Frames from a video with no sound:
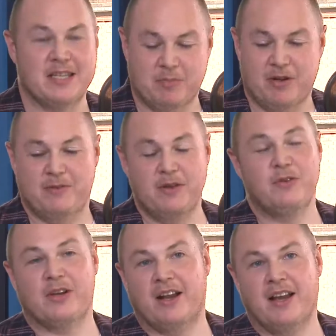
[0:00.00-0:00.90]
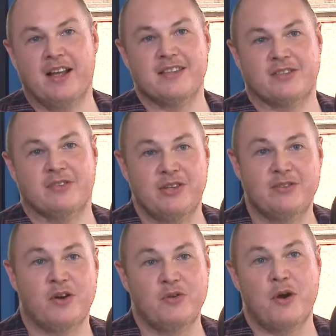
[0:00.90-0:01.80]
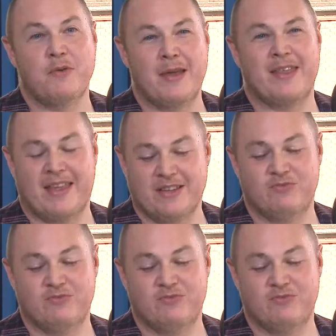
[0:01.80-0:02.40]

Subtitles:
but if you look at an answer and you don't know whether that's